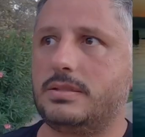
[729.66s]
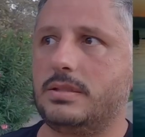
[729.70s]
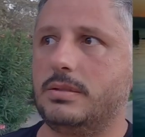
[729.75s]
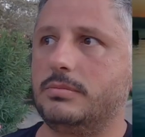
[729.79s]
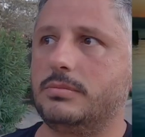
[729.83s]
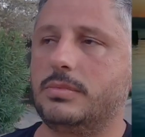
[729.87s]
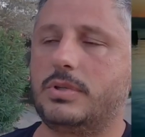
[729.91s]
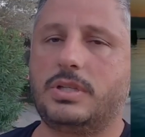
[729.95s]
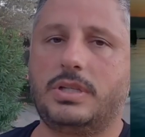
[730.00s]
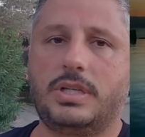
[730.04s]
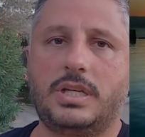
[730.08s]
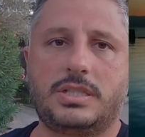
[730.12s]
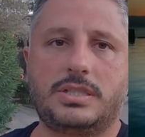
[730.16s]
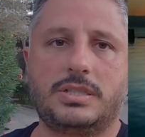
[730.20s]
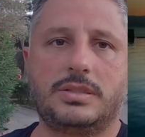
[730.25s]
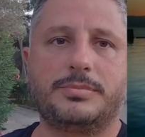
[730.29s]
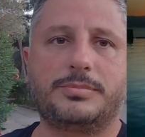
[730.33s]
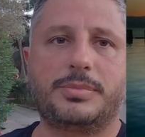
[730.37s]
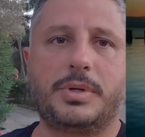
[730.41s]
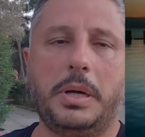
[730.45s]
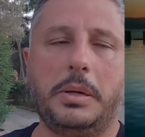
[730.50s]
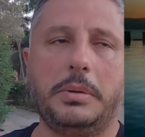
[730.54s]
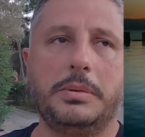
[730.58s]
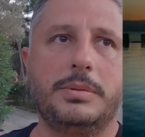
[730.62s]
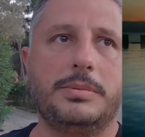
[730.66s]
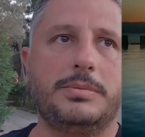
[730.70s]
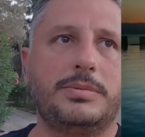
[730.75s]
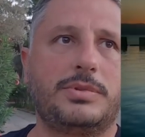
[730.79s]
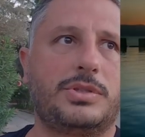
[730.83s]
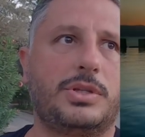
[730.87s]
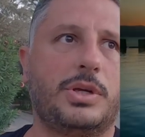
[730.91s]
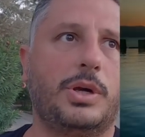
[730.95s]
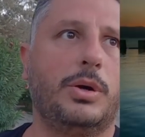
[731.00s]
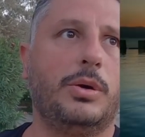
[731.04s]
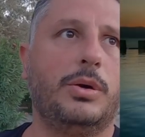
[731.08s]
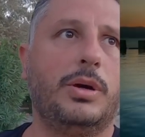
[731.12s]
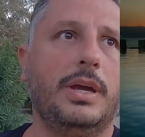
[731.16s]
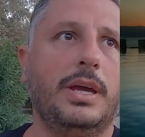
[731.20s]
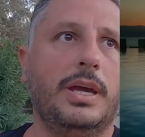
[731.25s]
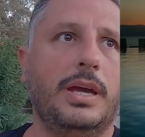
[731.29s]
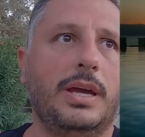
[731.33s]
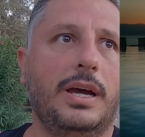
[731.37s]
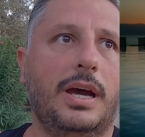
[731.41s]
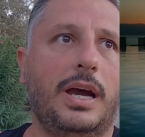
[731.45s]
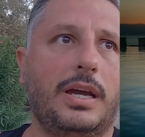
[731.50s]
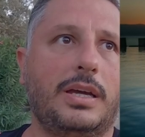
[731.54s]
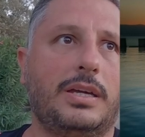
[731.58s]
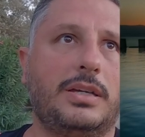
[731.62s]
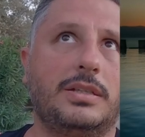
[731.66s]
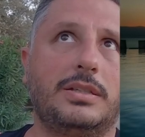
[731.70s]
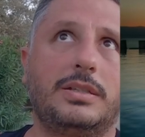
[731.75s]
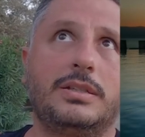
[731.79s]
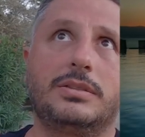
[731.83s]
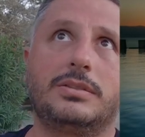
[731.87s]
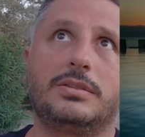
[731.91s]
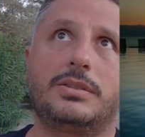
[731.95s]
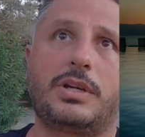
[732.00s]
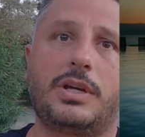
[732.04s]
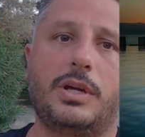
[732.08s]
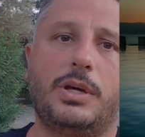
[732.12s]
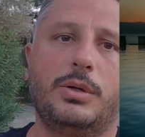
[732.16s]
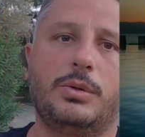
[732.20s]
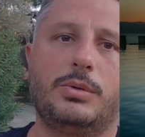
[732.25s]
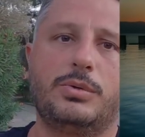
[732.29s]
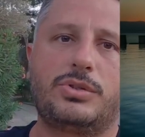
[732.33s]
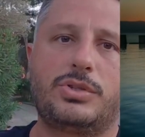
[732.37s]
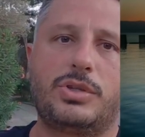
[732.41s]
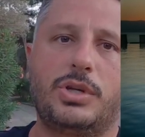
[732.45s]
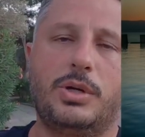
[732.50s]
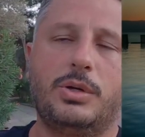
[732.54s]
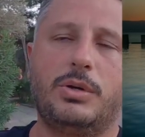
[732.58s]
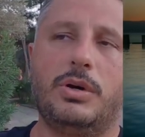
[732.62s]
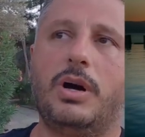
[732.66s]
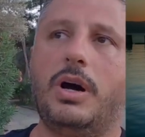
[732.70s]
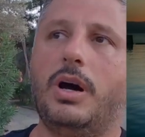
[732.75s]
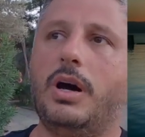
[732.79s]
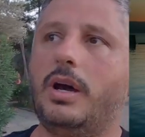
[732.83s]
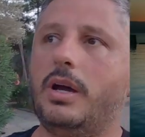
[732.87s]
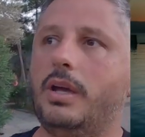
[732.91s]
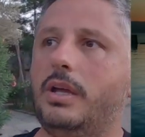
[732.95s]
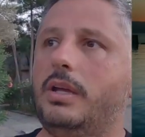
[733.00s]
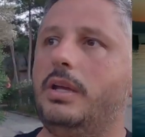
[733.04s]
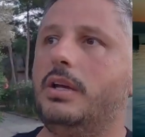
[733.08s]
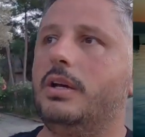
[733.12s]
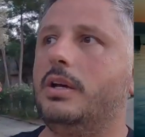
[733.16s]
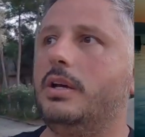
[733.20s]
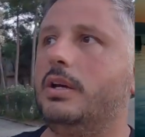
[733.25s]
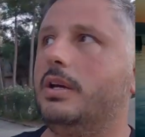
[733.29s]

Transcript: some connection problems, so I couldn't go so high,